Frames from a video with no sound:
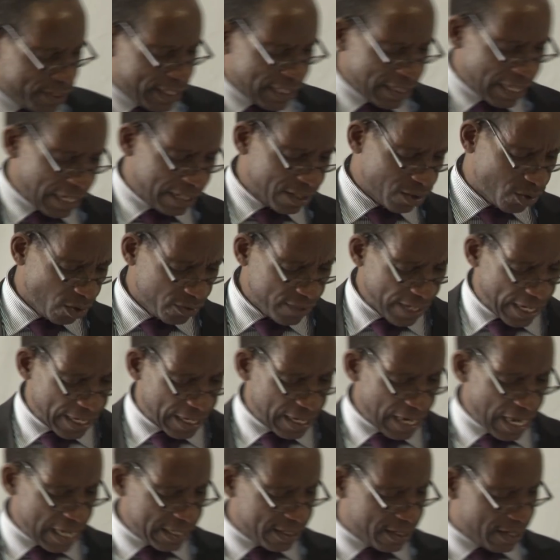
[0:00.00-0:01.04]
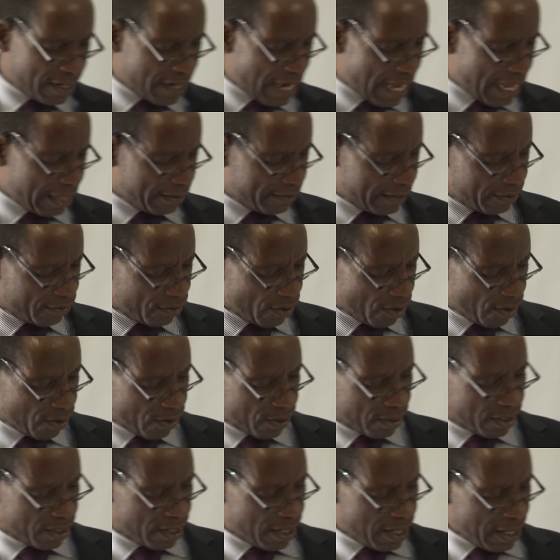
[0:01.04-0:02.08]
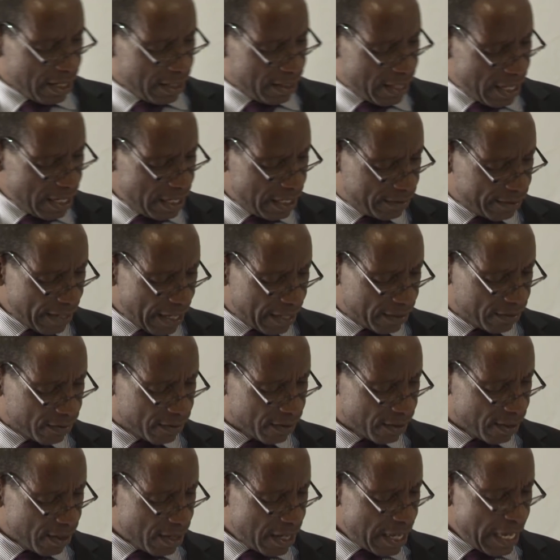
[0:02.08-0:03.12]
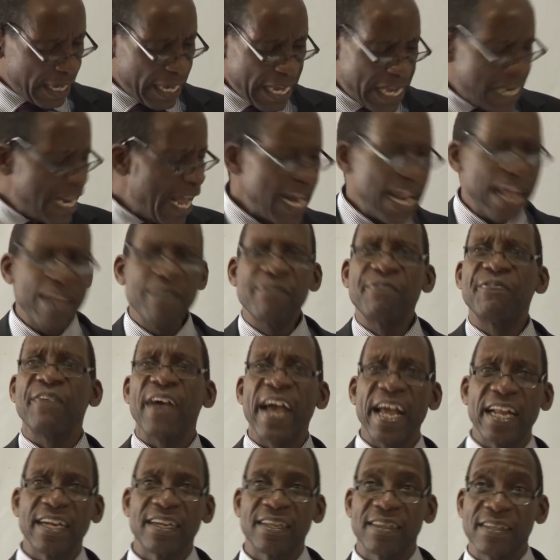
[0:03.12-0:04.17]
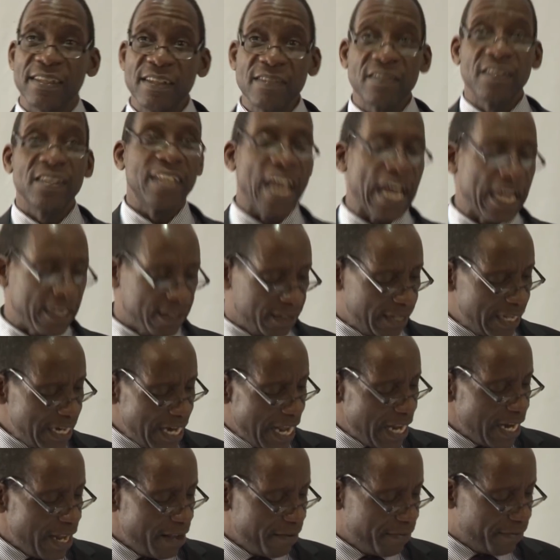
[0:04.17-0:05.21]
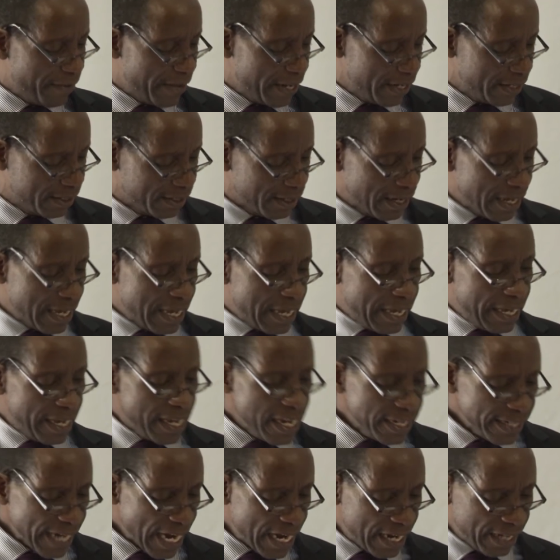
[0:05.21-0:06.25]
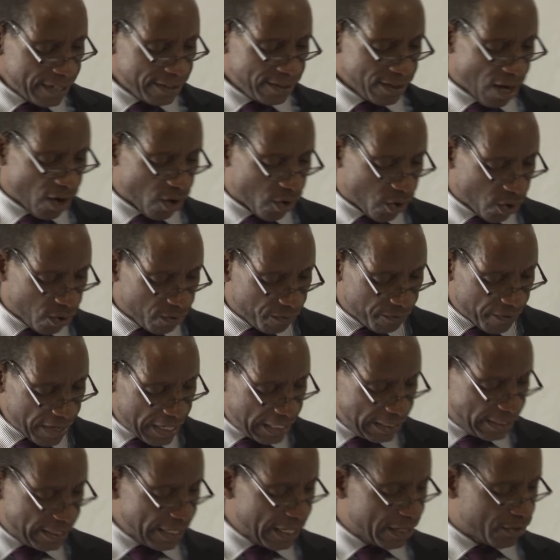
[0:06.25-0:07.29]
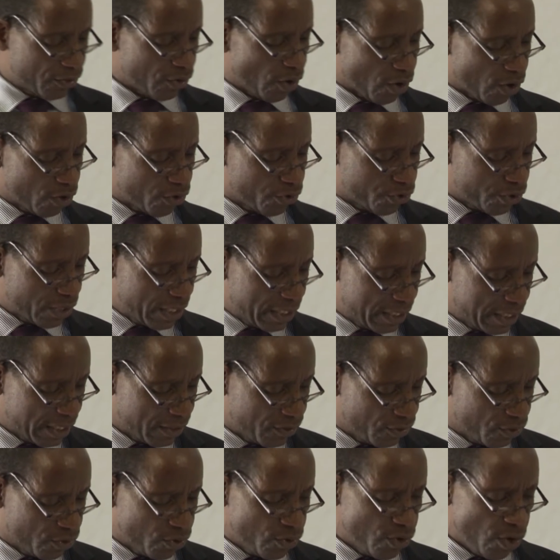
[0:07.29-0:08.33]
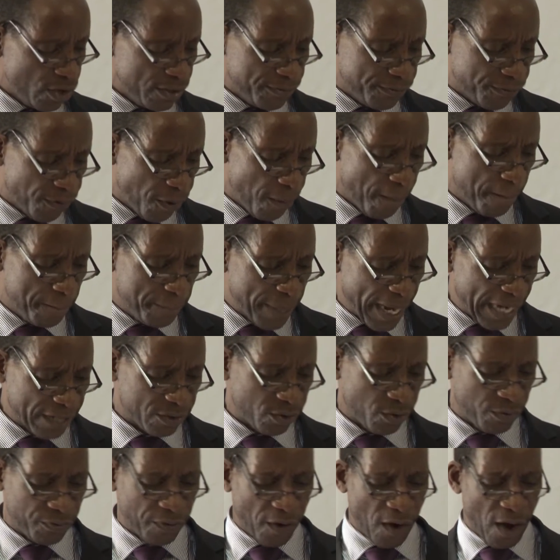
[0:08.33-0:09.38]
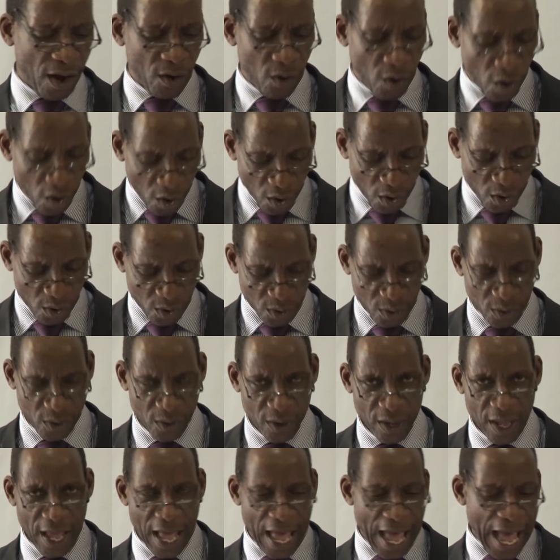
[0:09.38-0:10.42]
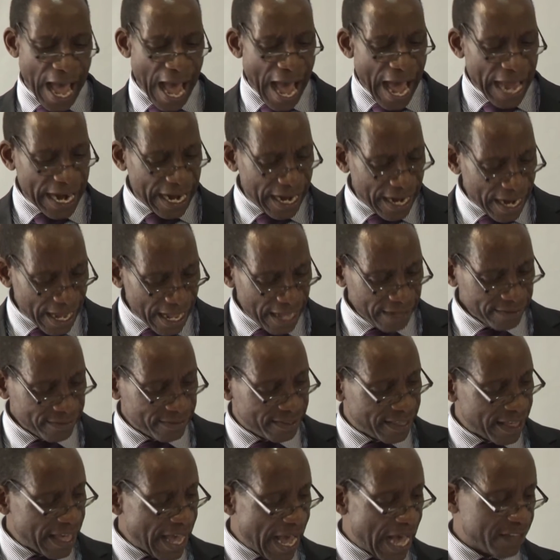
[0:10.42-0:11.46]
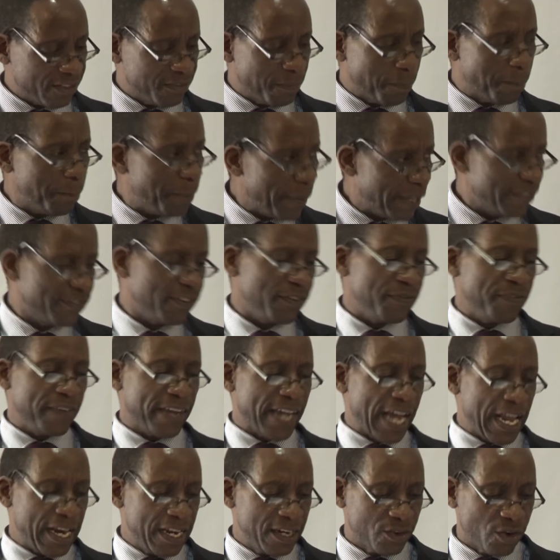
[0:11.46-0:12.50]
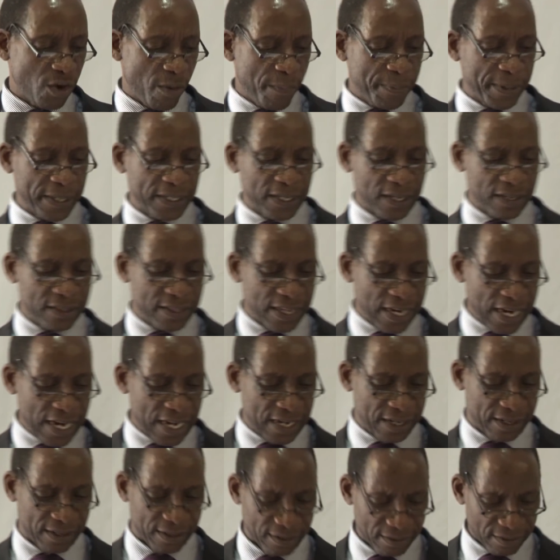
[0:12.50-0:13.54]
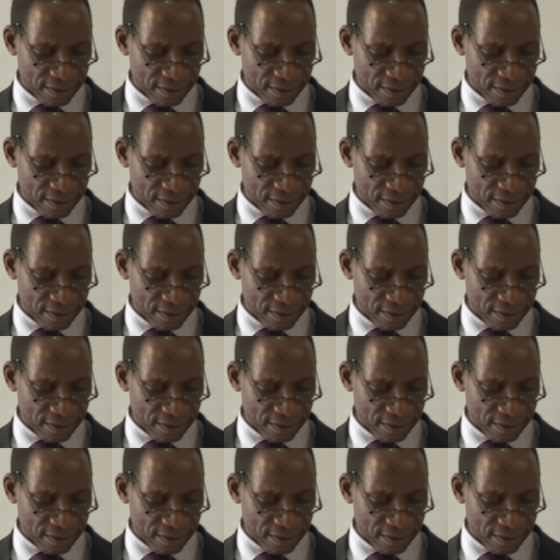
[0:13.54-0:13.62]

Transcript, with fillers: think that the courts are at large in lions and so on. Then he says, In any event, this is the judge, in any event, international conventions or treaties do not form part of our law unless they are specifically incorporated therein.